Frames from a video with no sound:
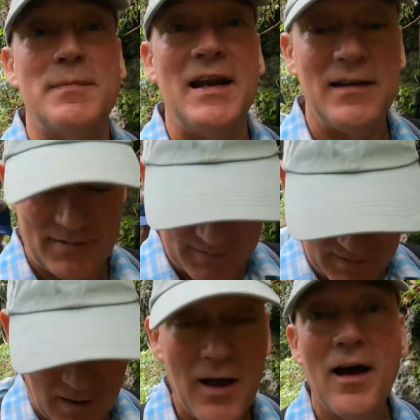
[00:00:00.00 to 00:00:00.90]
minutes.
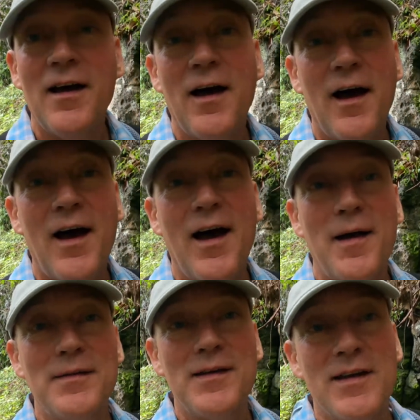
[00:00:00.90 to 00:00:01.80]

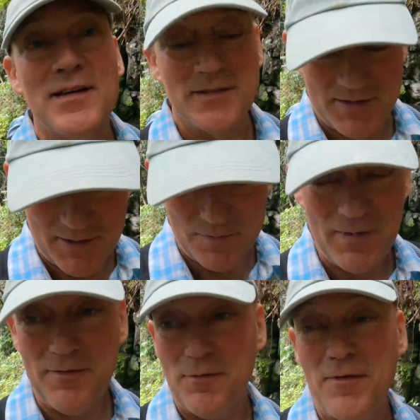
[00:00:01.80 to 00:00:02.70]
So
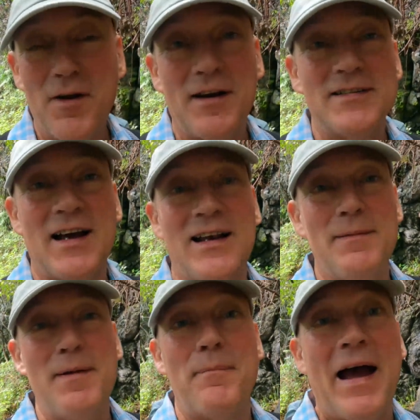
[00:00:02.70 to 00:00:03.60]
we've not
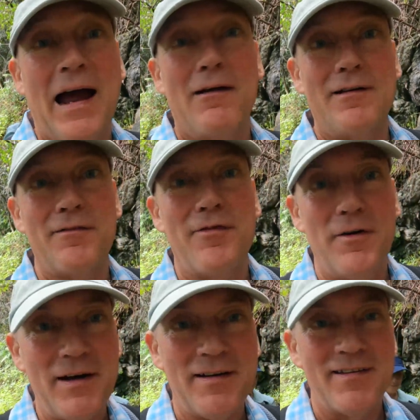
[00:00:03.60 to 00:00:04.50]
exactly been powering
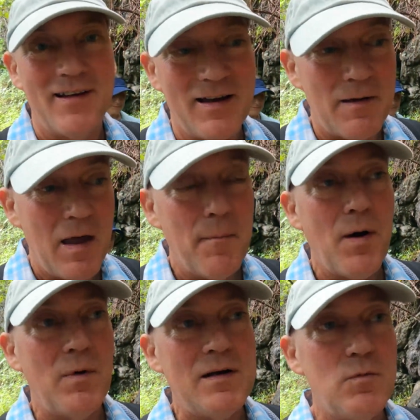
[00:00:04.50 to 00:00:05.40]
through it,
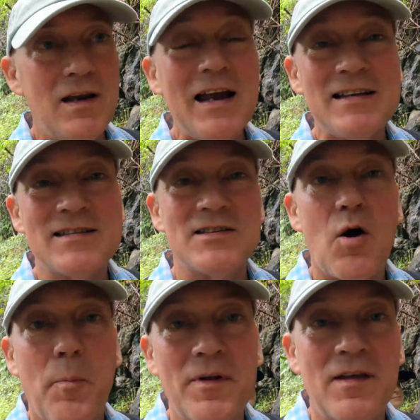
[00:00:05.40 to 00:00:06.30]
but we like to
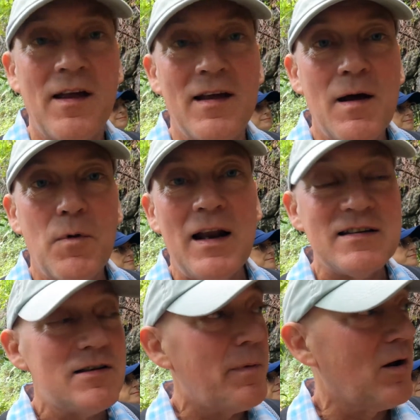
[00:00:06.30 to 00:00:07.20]
stop and
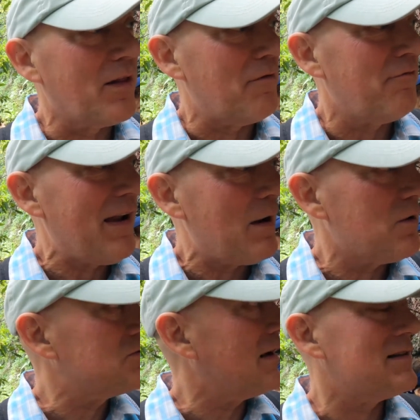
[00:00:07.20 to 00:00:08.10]
look at the
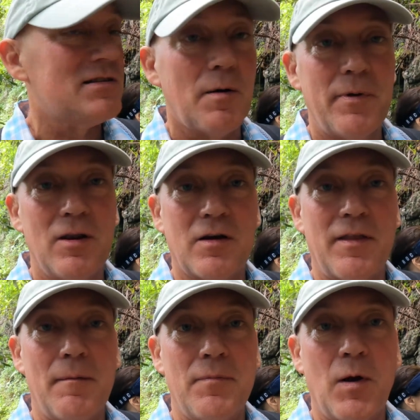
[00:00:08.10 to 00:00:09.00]
flowers. We like to stop and look at
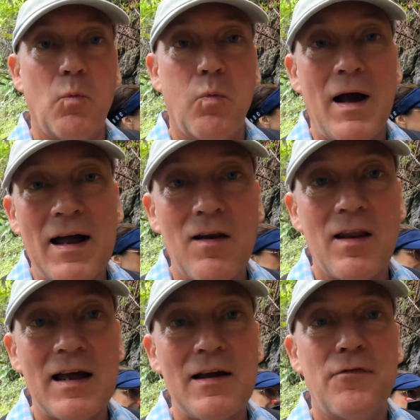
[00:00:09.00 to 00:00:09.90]
the
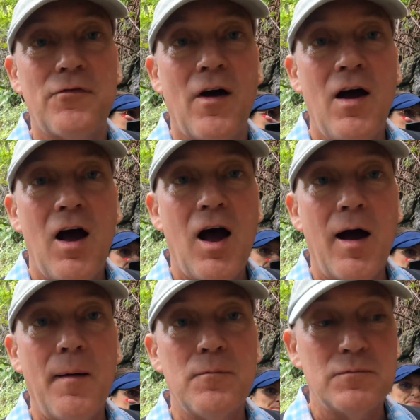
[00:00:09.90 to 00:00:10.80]
wildlife.
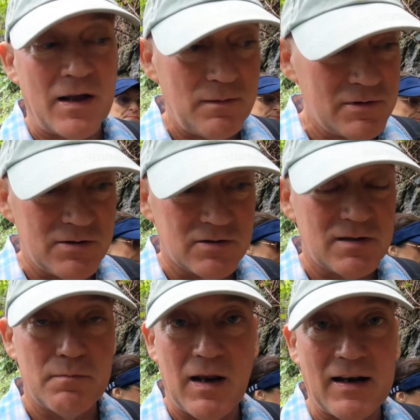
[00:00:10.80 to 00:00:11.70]
I think we saw
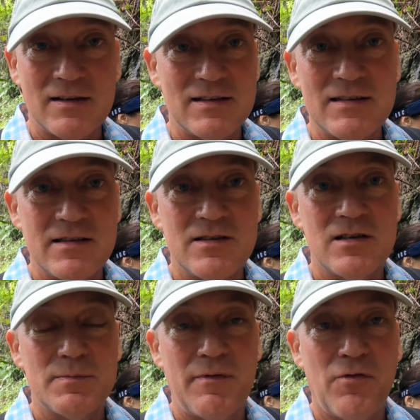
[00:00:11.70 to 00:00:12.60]
some legless lizards
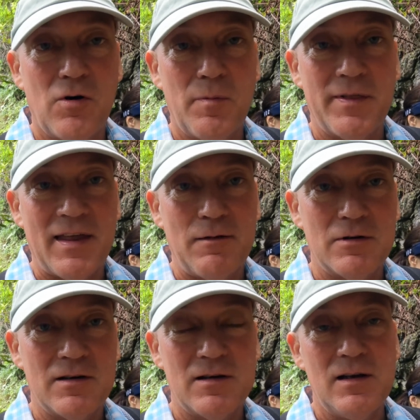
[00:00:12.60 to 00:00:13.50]
just before, but they're
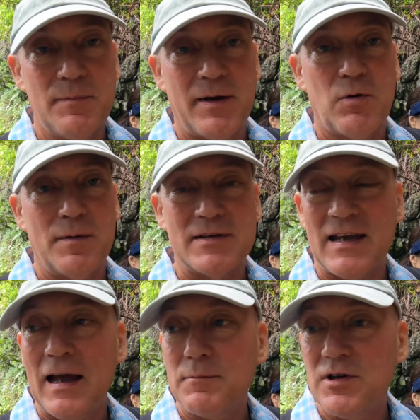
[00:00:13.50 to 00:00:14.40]
a little bit quick to
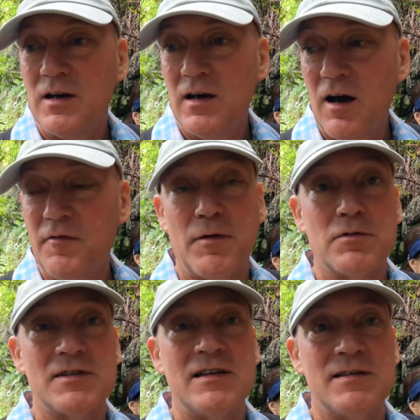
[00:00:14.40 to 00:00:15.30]
capture. Hopefully
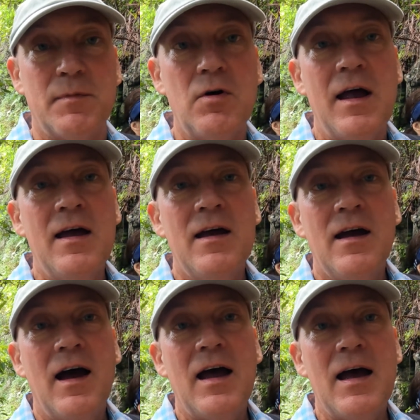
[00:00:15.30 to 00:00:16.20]
we'll see some more.
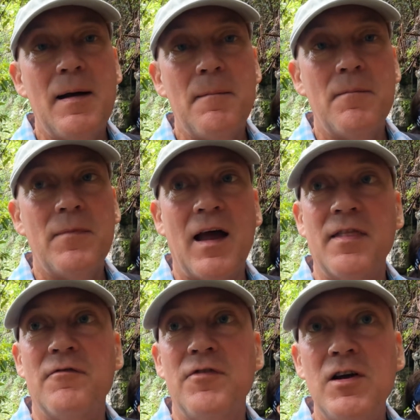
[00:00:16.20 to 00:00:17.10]
And
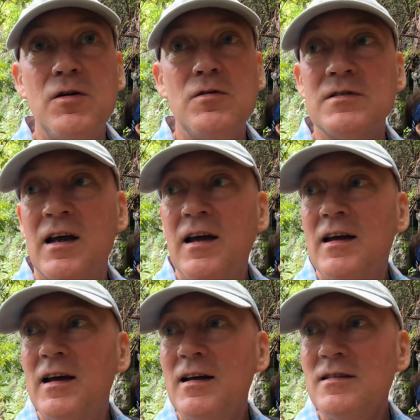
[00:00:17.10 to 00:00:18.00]
the views,
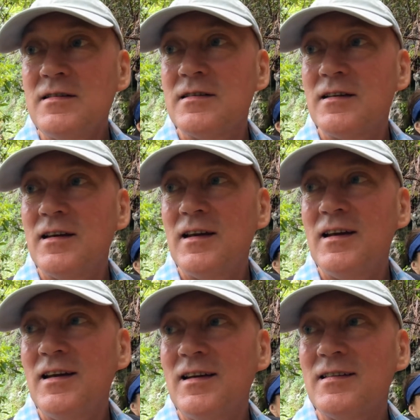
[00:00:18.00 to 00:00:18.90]
and just
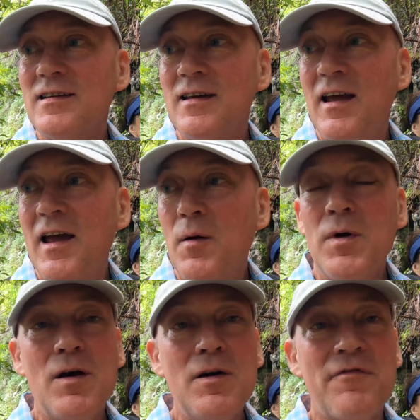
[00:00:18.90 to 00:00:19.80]

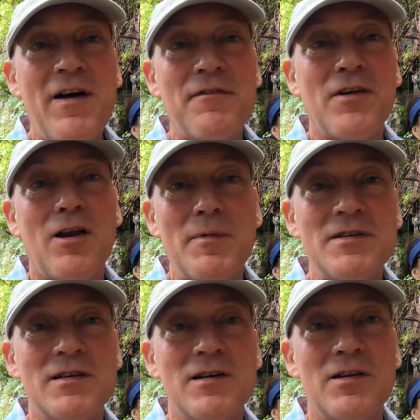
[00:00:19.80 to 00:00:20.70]
we go on a 5
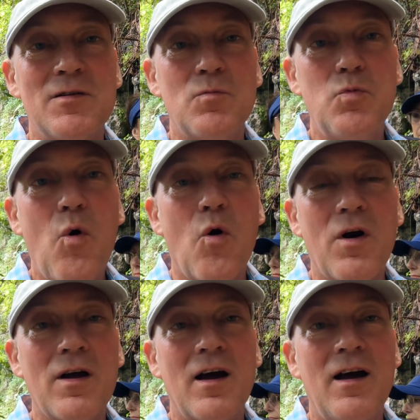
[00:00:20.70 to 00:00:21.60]
kilometre
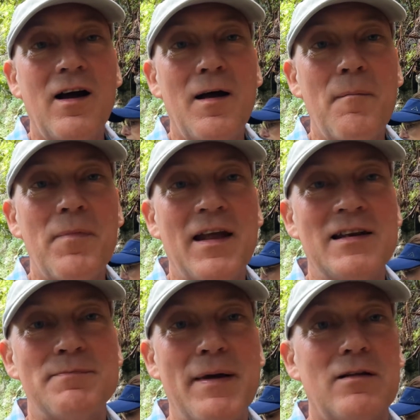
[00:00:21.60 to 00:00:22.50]
walk, and
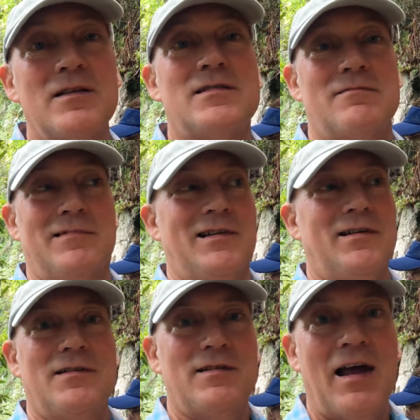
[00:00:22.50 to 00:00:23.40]
it's billed as
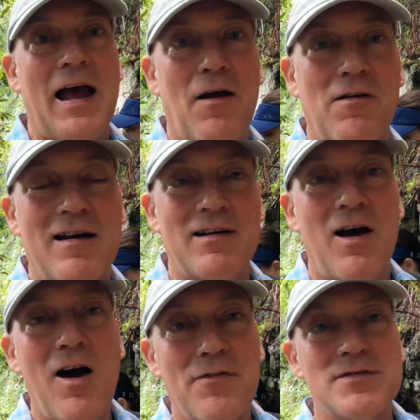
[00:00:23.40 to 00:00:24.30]
it's an hour and a
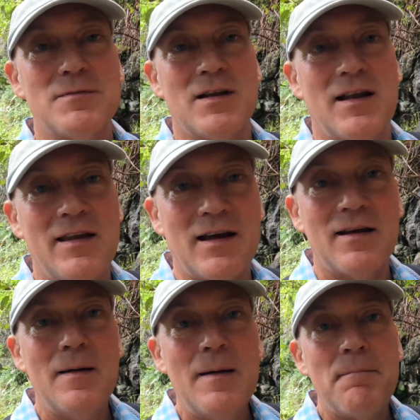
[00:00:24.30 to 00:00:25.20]
half or something like that.
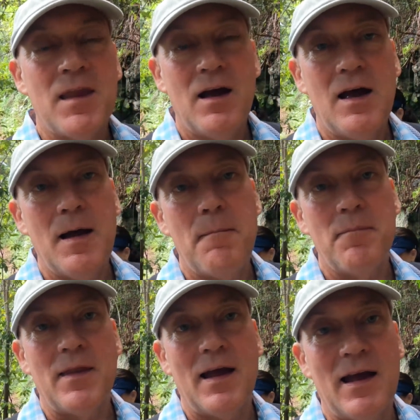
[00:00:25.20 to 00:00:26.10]

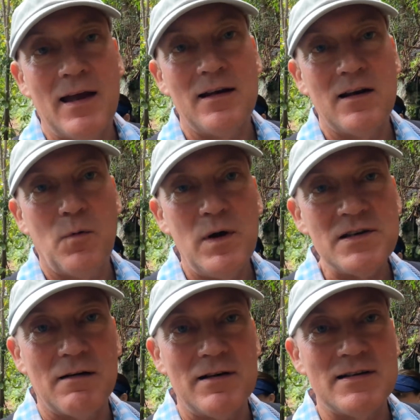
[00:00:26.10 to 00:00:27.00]
And we
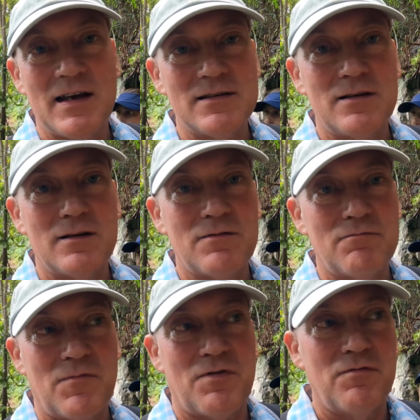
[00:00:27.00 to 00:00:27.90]
generally take sort of
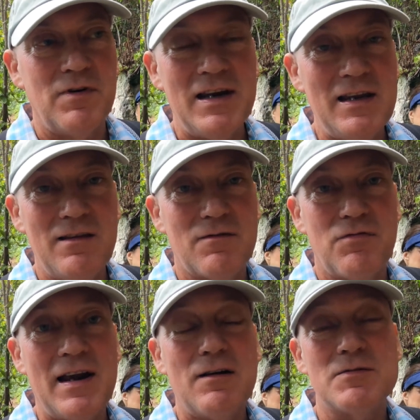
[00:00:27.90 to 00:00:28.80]

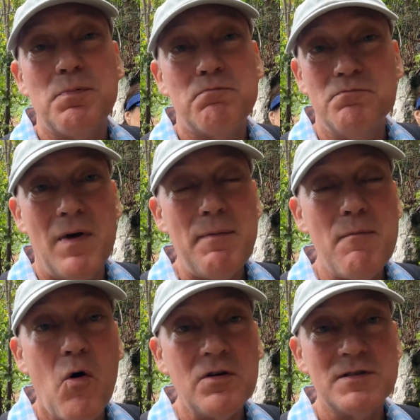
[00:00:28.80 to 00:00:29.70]
three hours, maybe
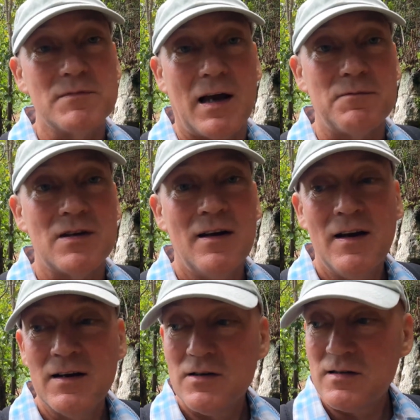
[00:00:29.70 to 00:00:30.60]
more sometimes,
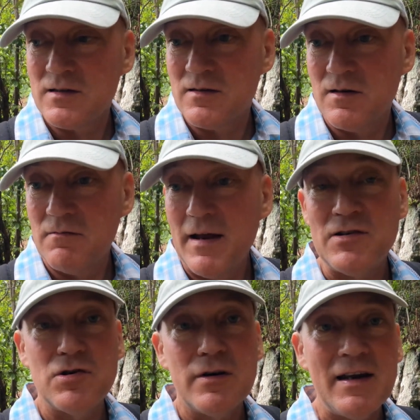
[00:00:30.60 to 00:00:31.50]
just
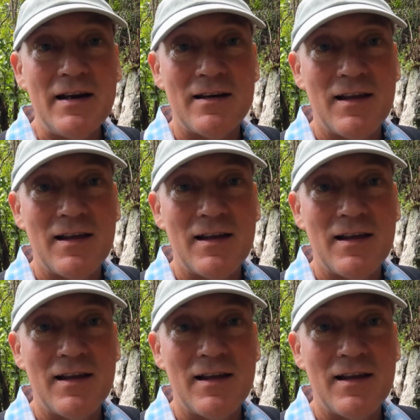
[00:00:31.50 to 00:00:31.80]
enjoying